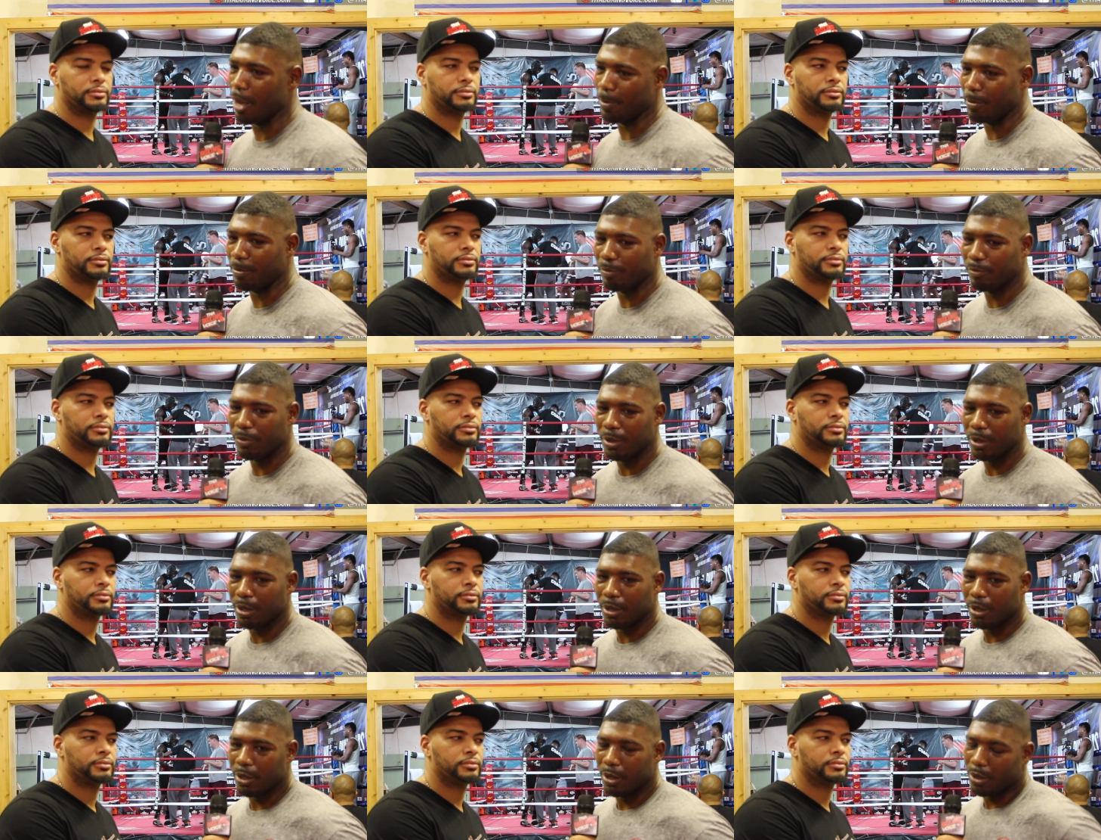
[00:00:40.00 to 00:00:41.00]
Speaker 1: help him
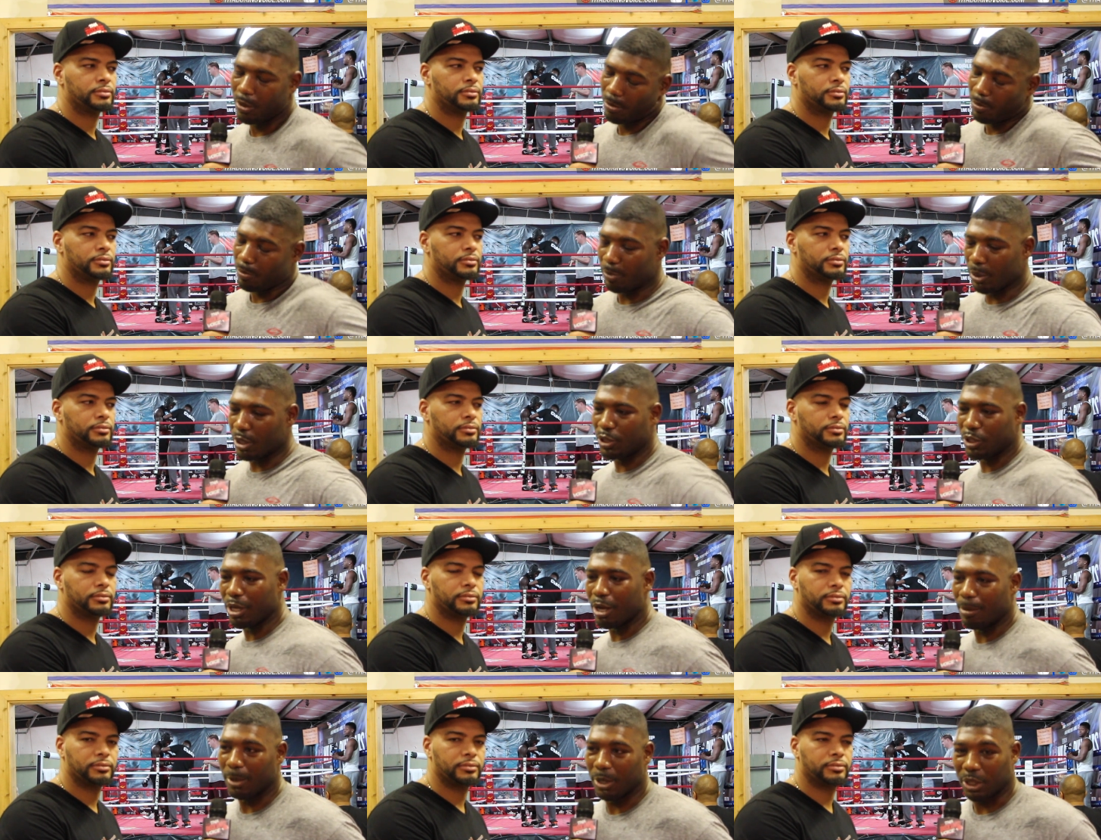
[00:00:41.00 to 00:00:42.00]
be the
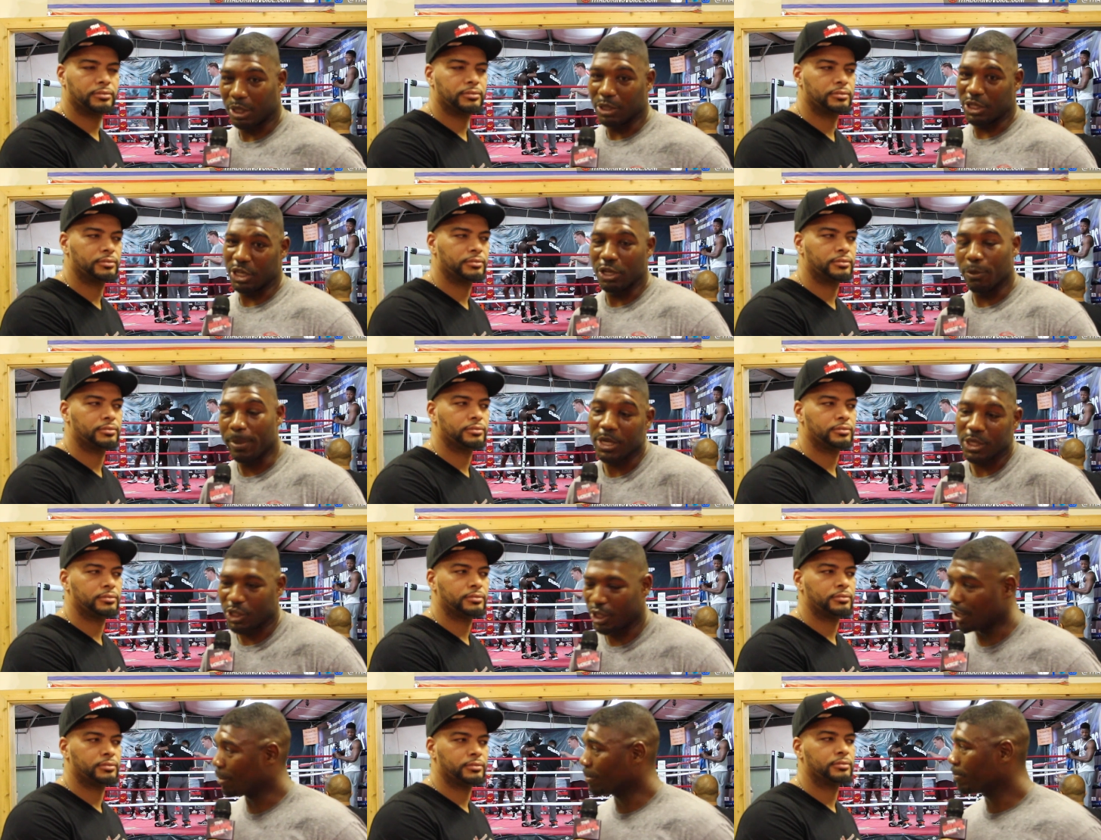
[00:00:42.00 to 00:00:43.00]
champ. I'm gonna continue to be the
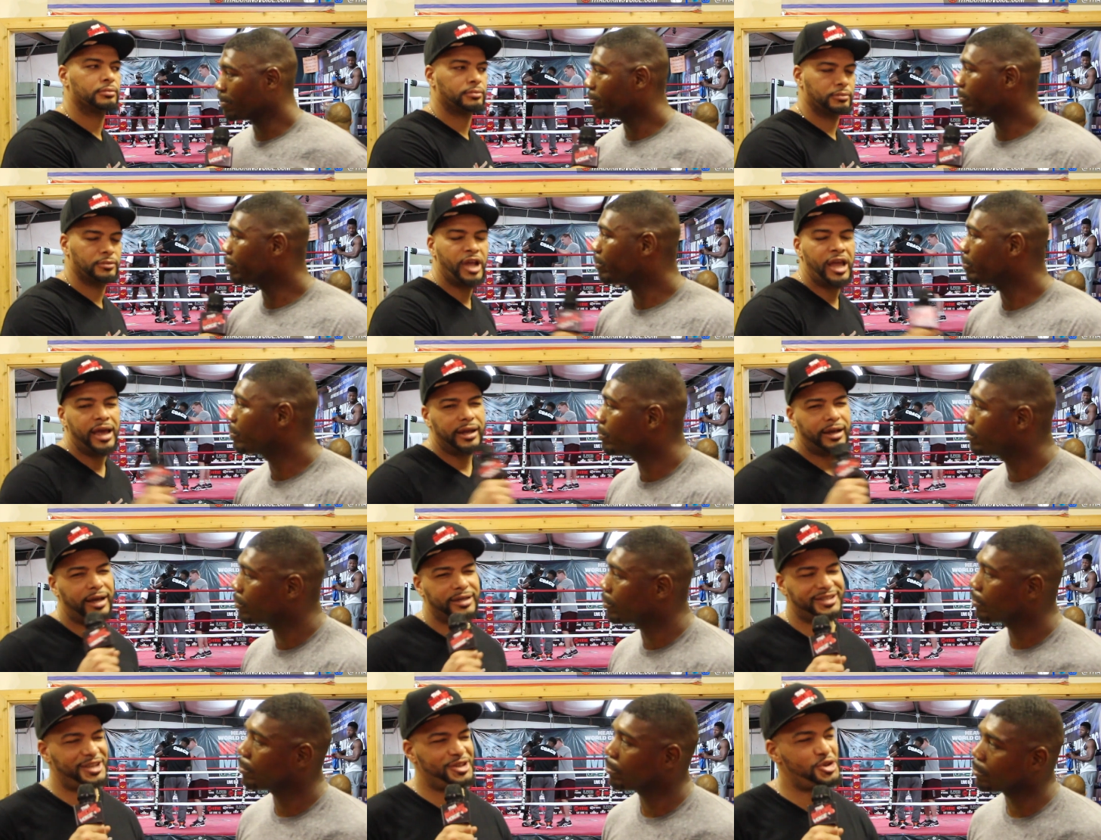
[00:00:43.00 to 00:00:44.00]
champ.
Speaker 2: Now
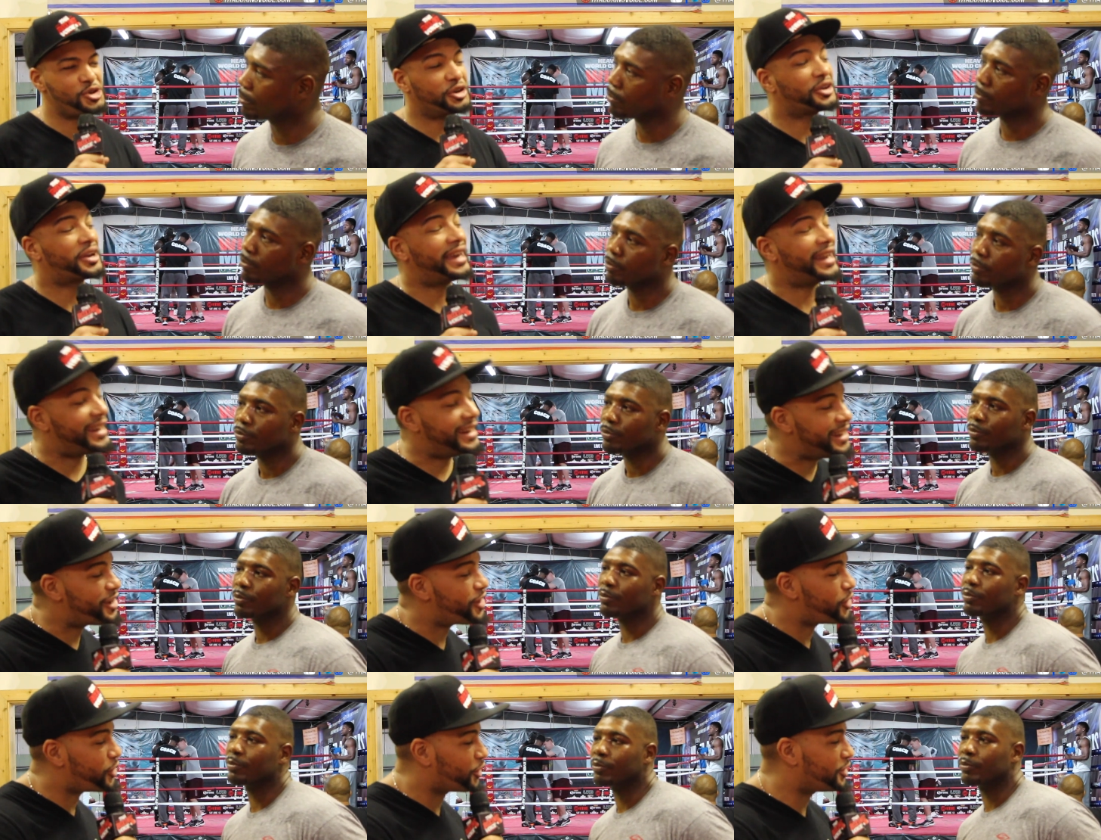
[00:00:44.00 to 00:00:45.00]
I seen you get in
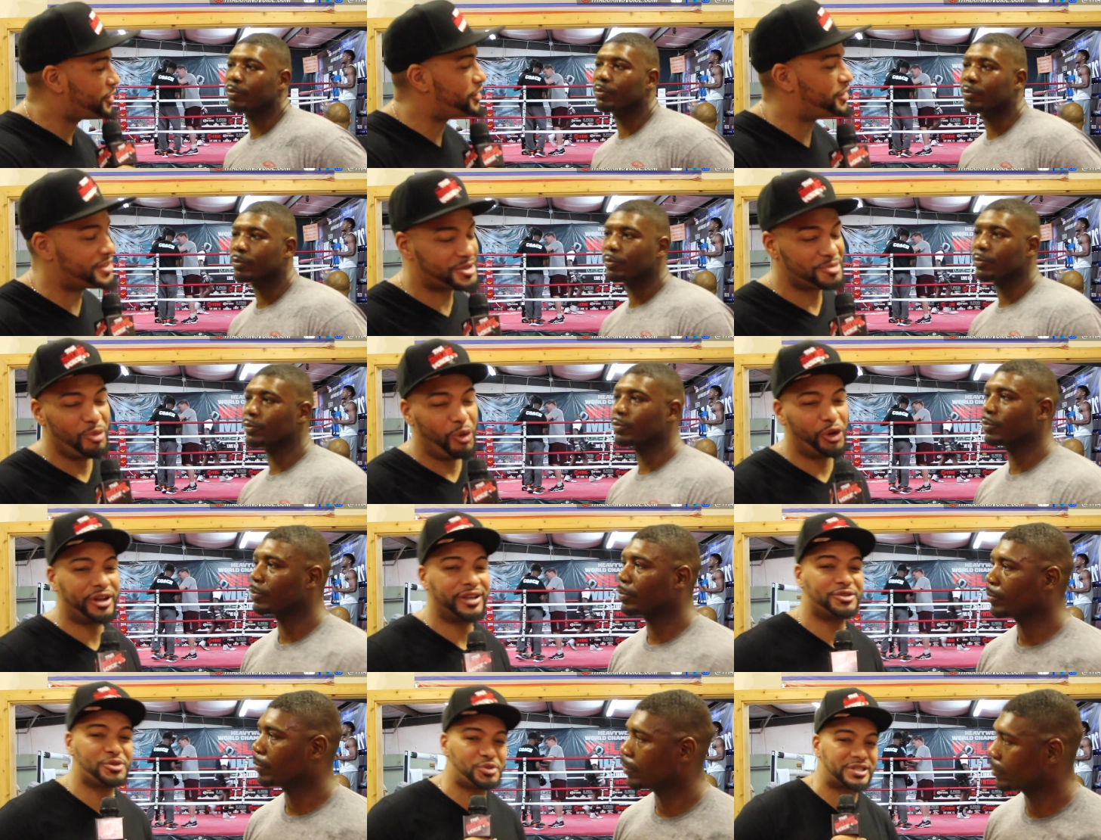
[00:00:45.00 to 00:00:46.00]
here earlier this
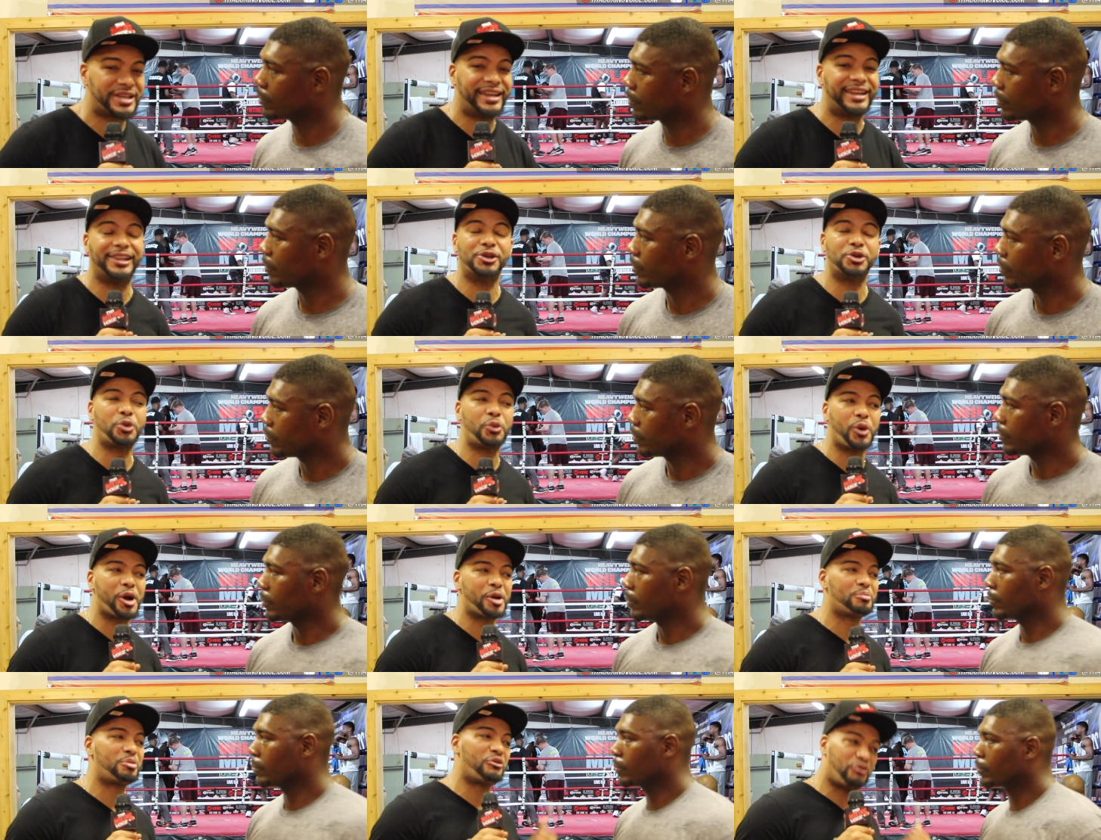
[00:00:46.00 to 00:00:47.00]
morning. You was getting a little
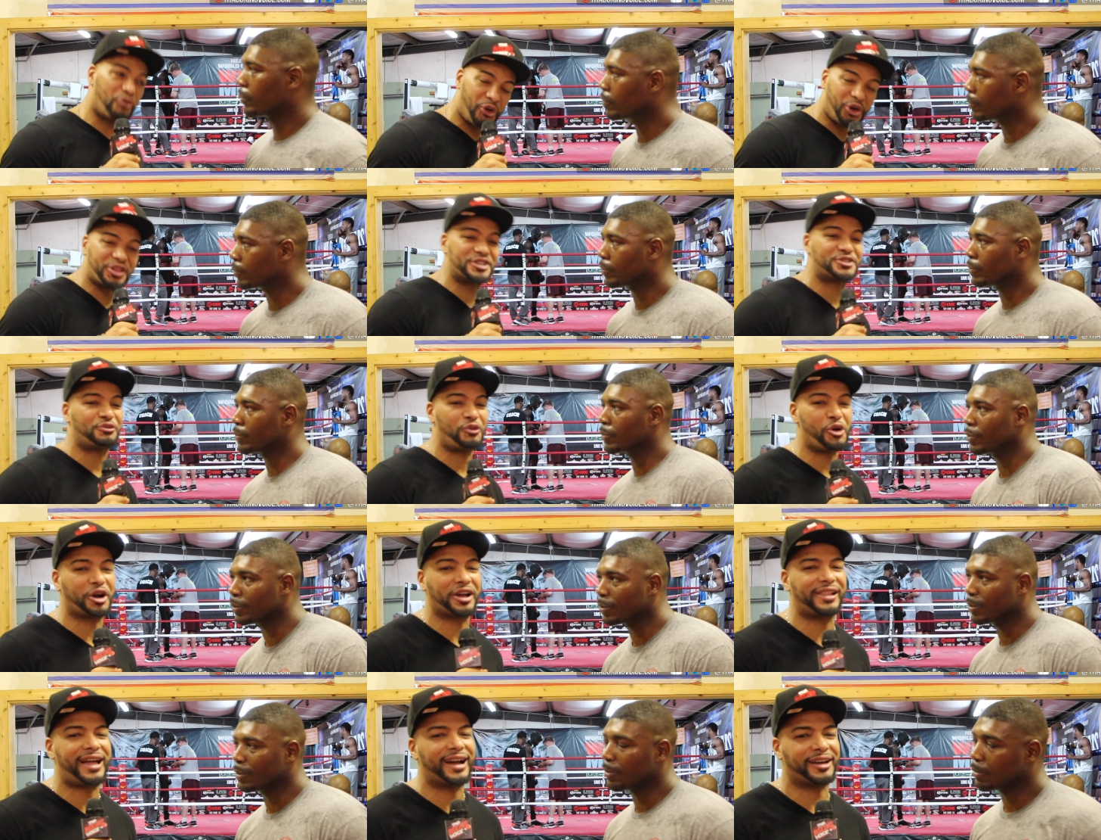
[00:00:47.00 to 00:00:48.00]
work before this four
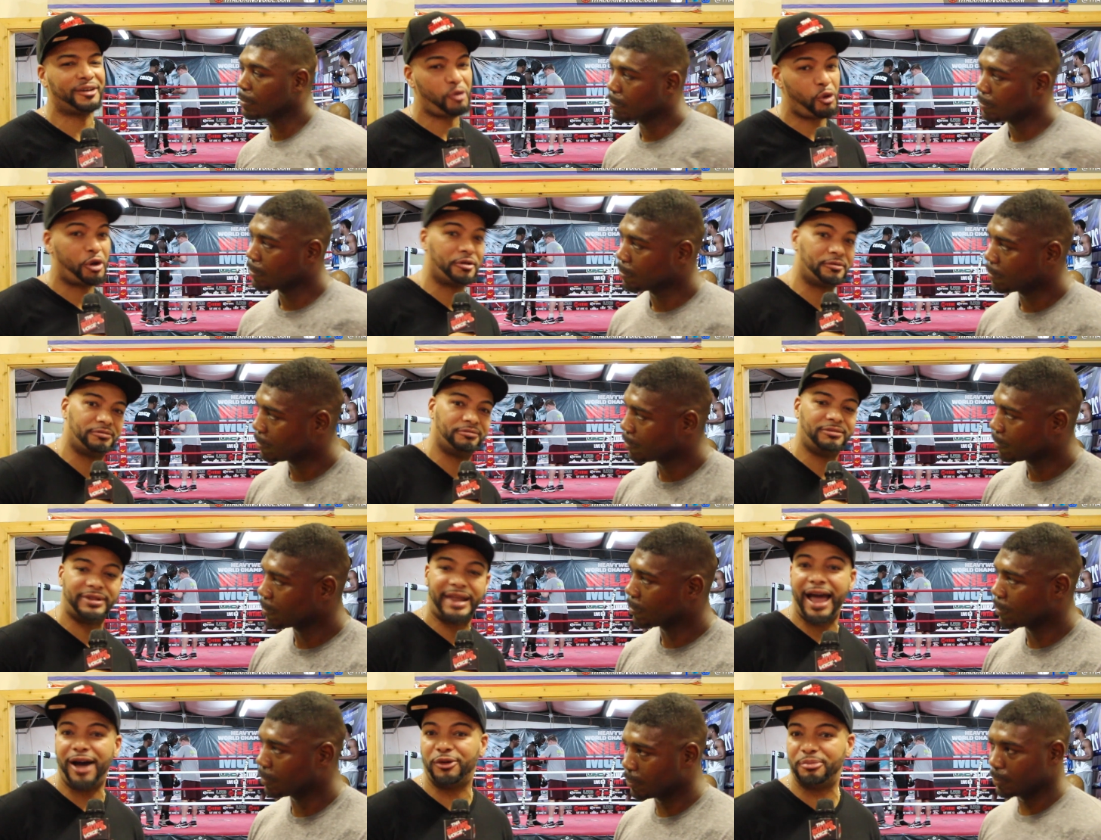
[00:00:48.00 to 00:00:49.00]
o'clock or
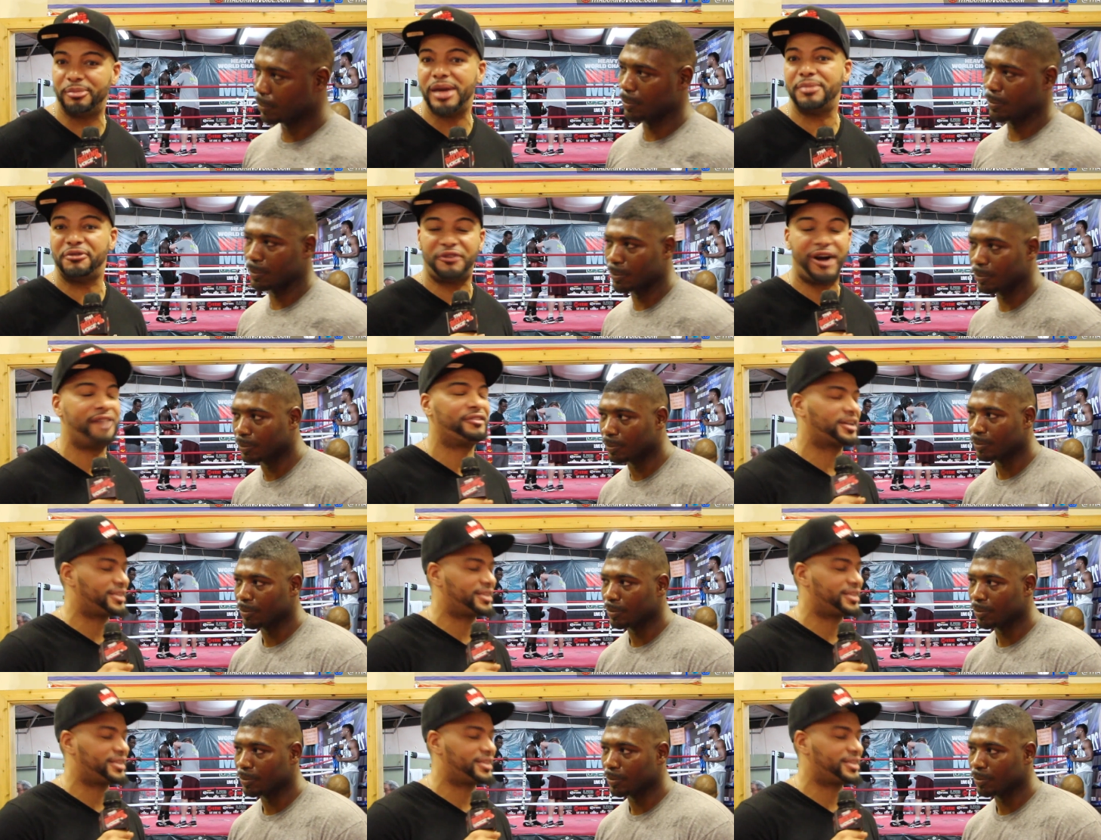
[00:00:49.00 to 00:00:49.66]
now maybe five